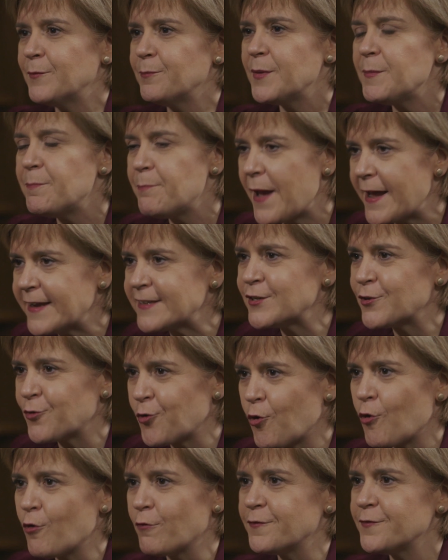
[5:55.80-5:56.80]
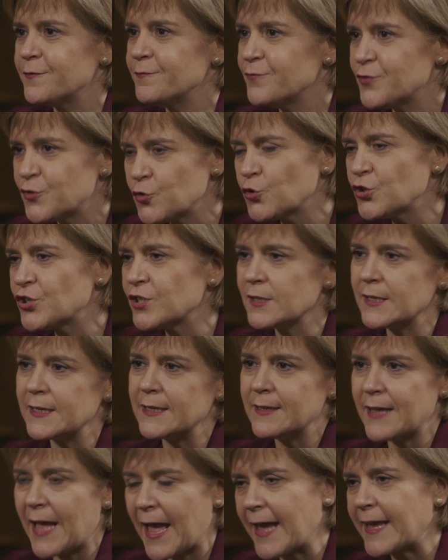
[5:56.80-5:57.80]
be better off
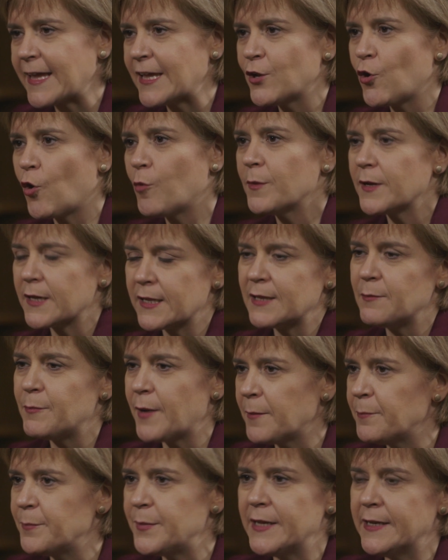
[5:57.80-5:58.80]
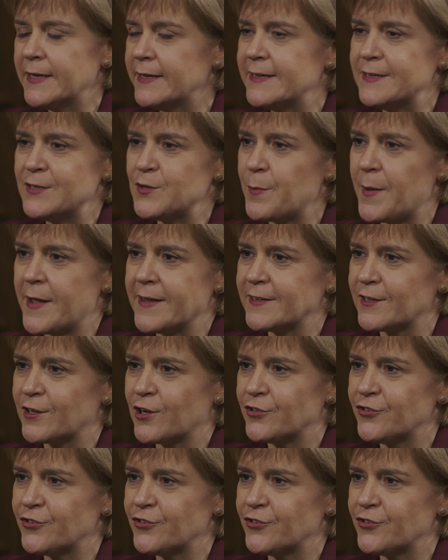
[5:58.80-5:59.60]
socially, economically by being an independent